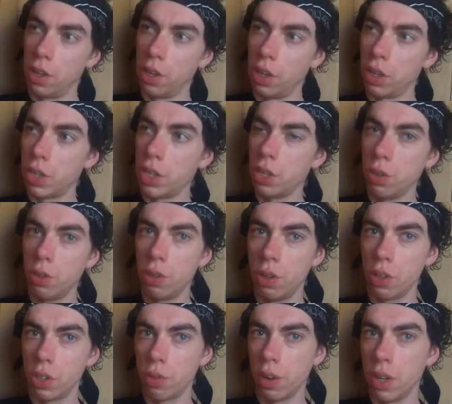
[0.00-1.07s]
Also,
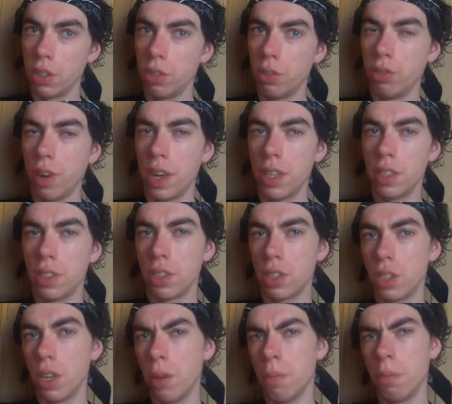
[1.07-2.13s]
try to find
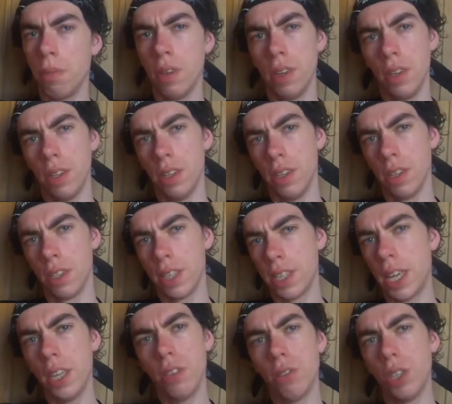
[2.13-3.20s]
some
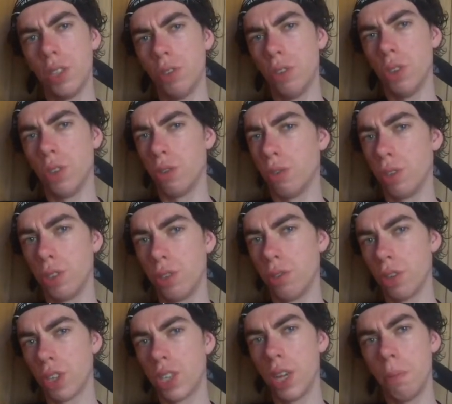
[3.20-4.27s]
scandal involved.
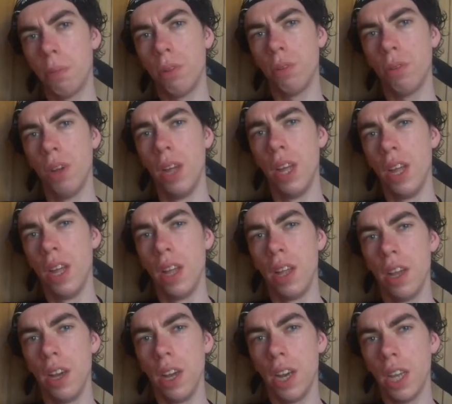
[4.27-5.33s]
For example,
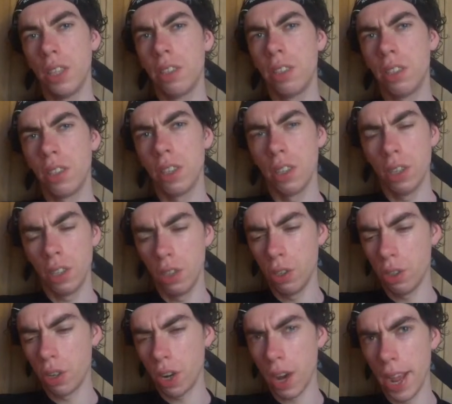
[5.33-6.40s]
let
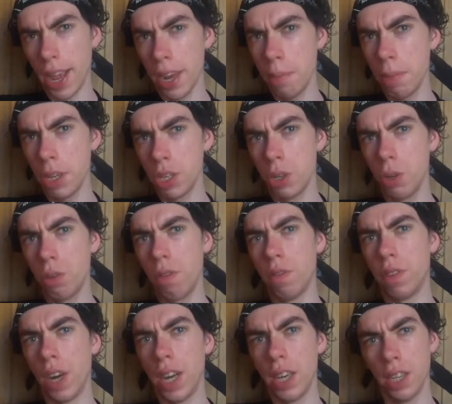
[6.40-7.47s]
your enemies look
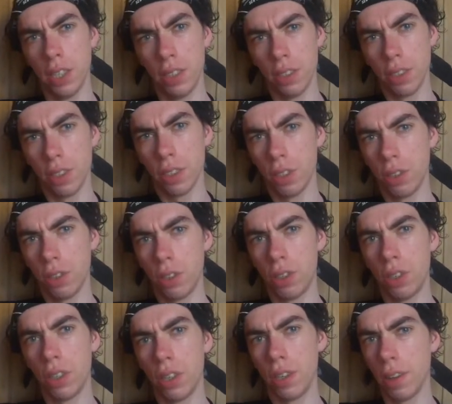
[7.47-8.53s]
violent
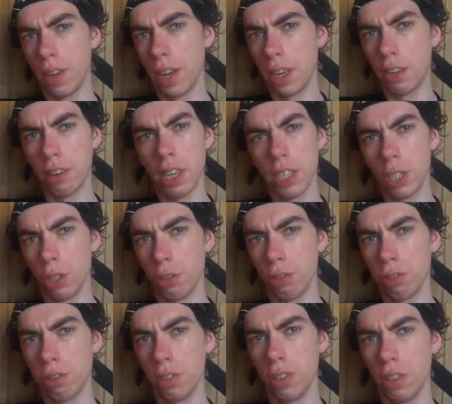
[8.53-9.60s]
or aggressive.
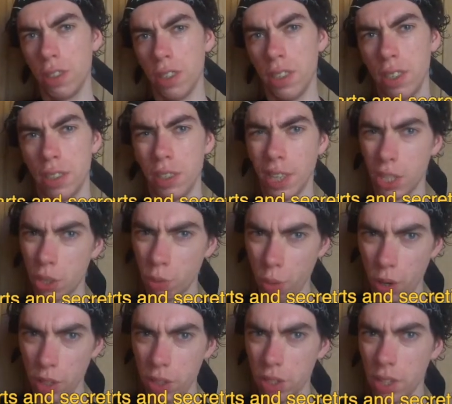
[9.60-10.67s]
That's
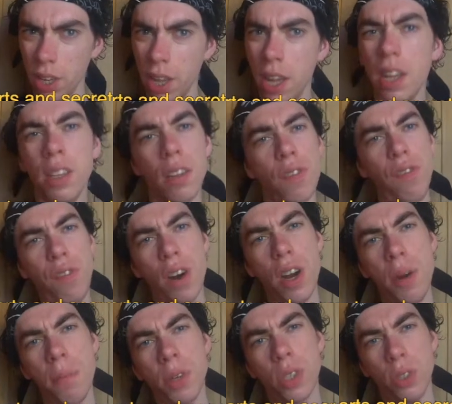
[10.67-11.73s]
what the
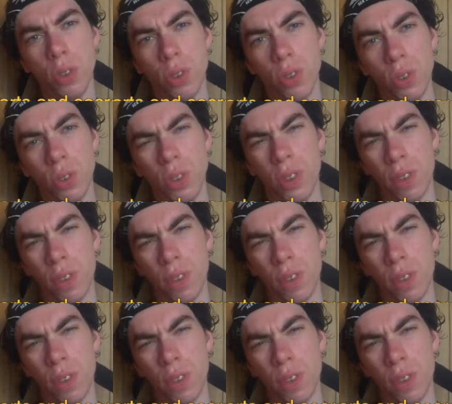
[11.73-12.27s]
farmers do.